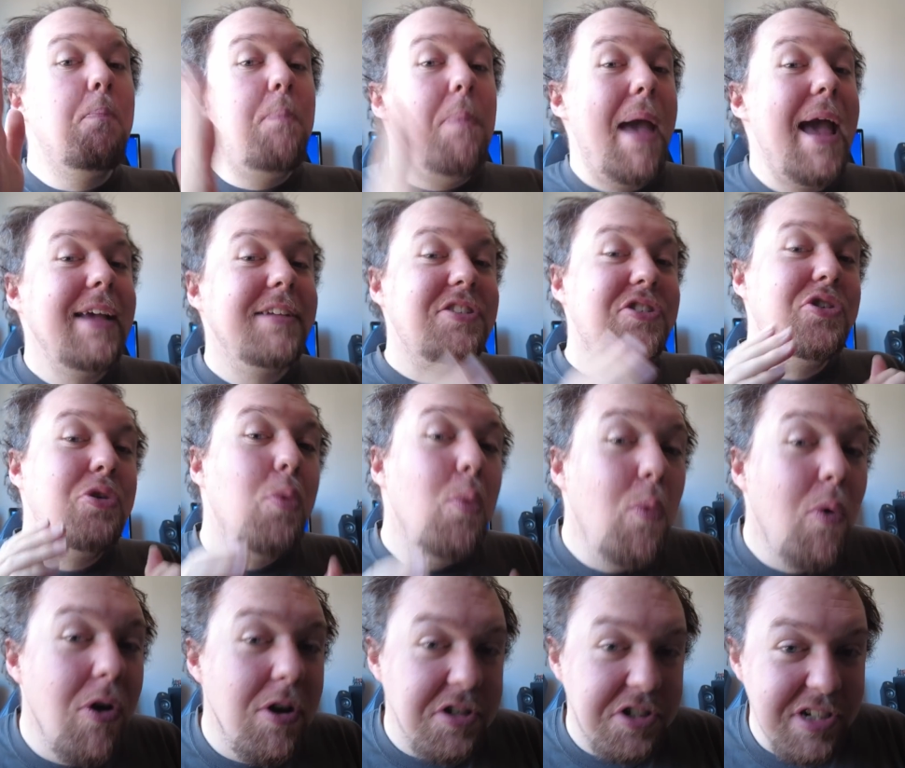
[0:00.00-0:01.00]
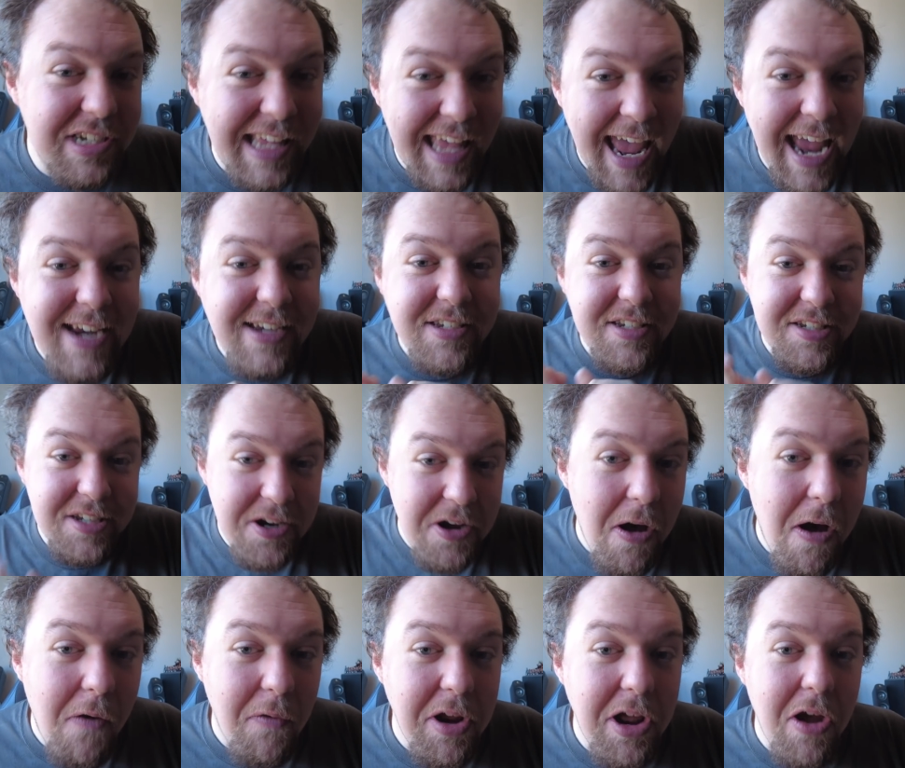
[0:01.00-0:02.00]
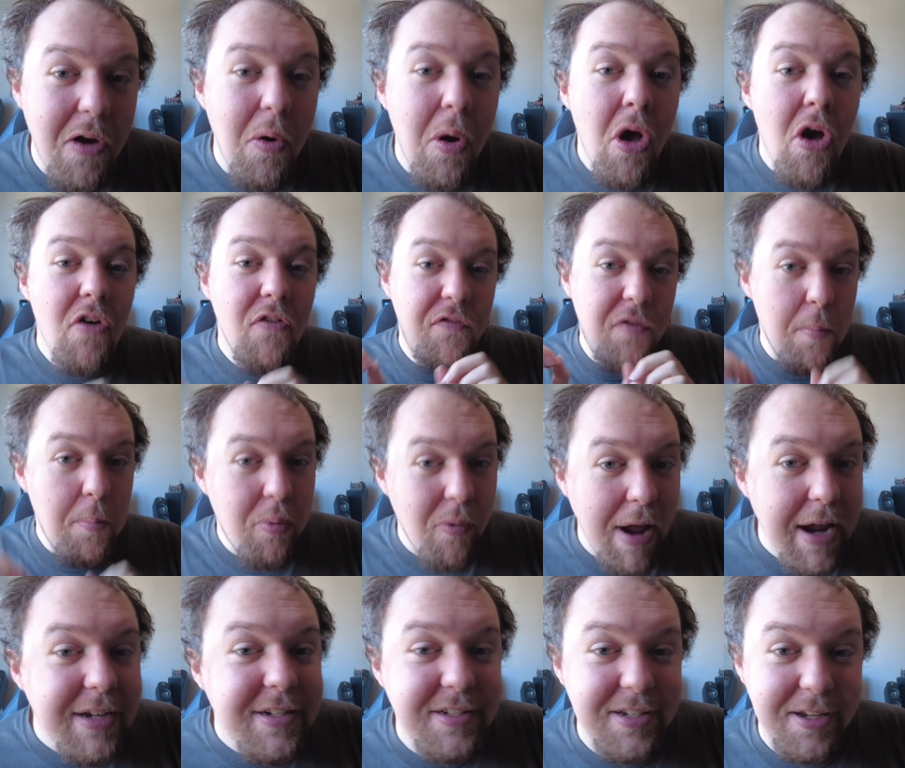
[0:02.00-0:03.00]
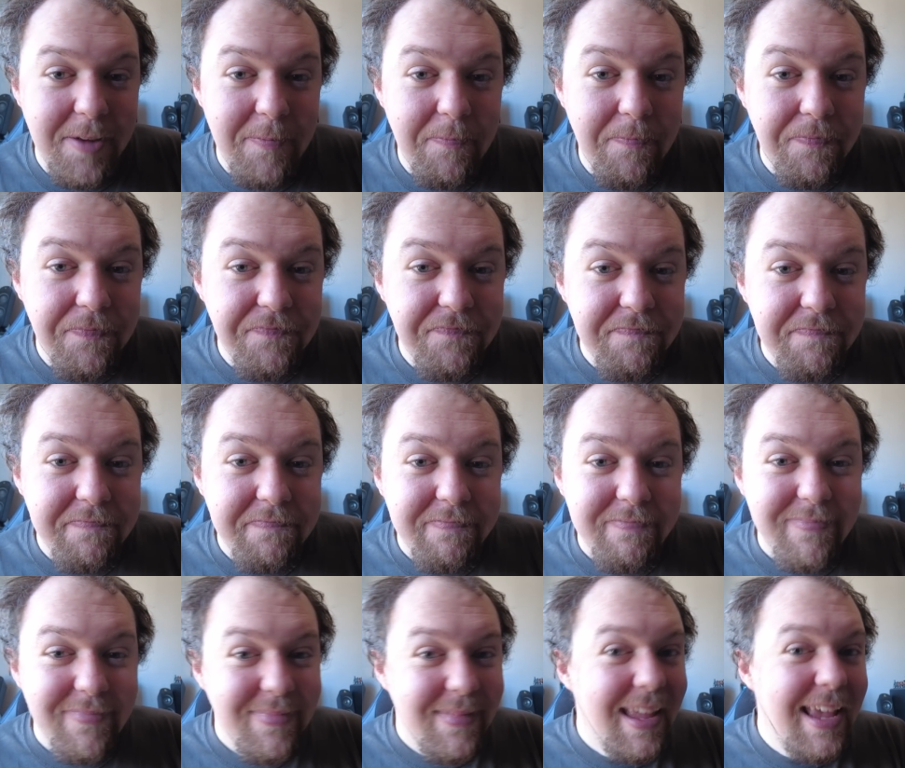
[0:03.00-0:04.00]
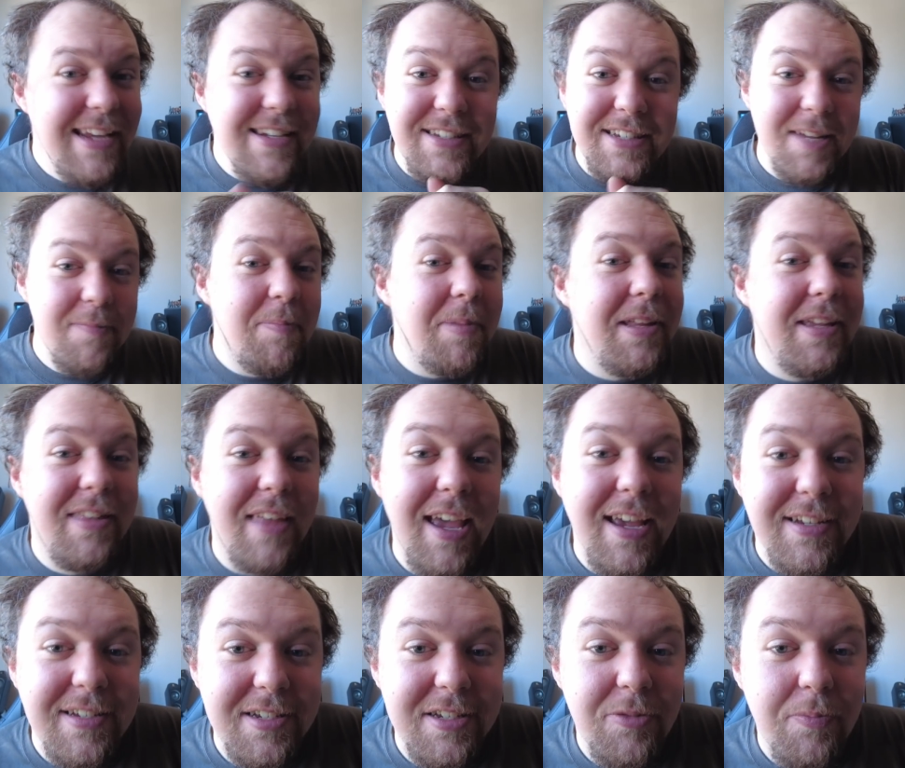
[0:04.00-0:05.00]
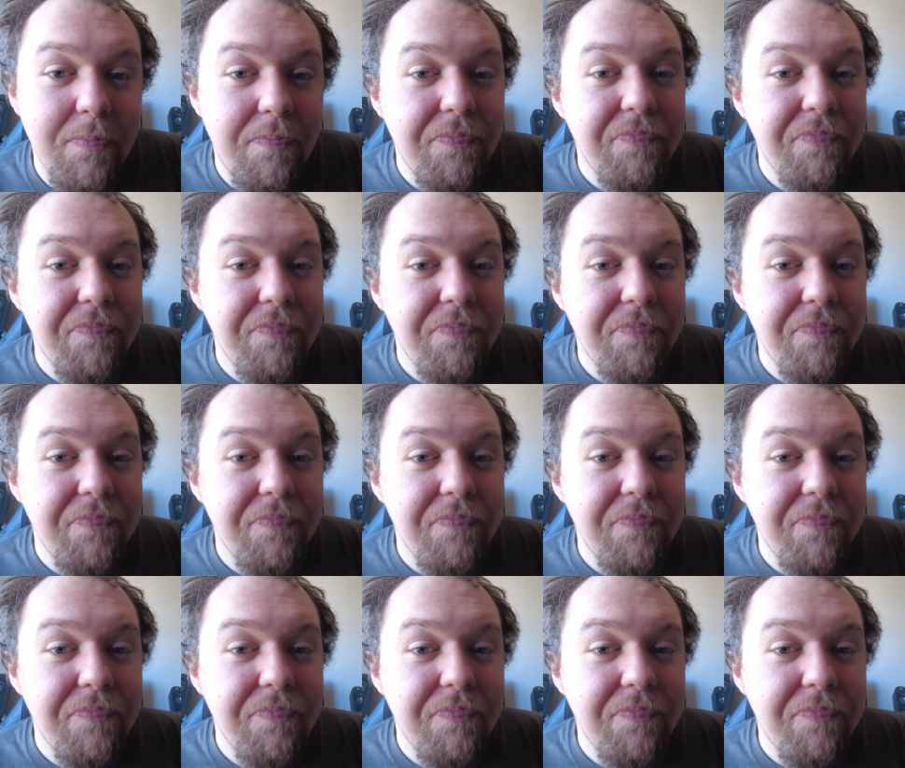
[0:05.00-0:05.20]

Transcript: best worst case scenario for Brexit is simply this.